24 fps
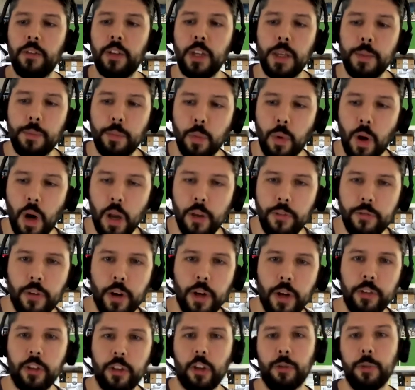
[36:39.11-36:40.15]
deep
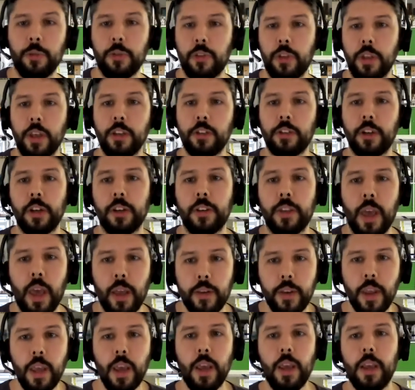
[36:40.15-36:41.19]
Wi-Fi assessments, things like
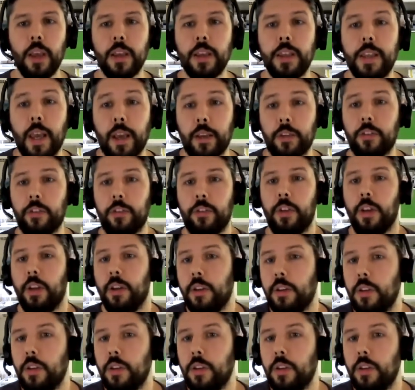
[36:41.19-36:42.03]
that, yes,